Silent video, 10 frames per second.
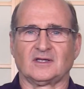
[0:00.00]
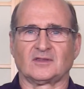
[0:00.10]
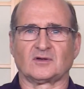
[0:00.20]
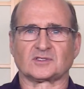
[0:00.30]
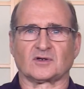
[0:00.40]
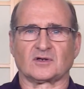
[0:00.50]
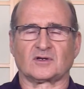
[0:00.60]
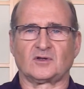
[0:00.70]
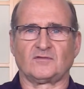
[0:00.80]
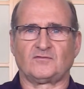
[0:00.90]
Those are
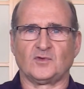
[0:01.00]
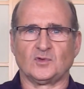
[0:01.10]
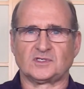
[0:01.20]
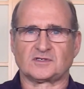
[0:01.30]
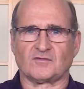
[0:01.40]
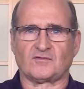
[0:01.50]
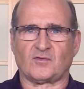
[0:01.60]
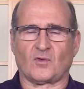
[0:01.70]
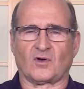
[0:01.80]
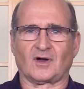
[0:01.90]
good foods
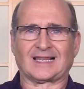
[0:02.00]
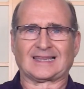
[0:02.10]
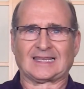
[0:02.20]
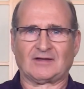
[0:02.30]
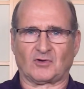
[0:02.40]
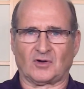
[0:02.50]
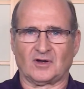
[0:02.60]
for liver.